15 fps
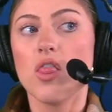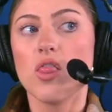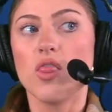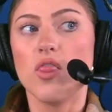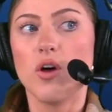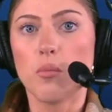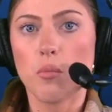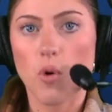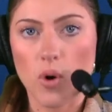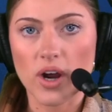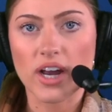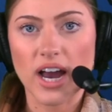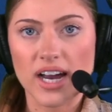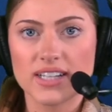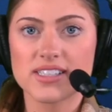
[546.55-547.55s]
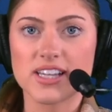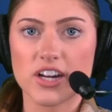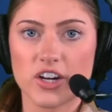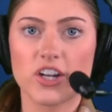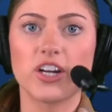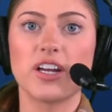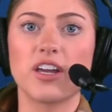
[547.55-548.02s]
the more guys that
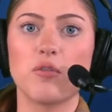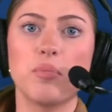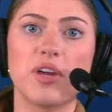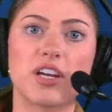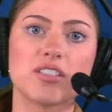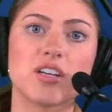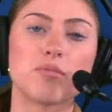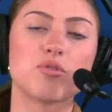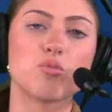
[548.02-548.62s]
are going to get picked up,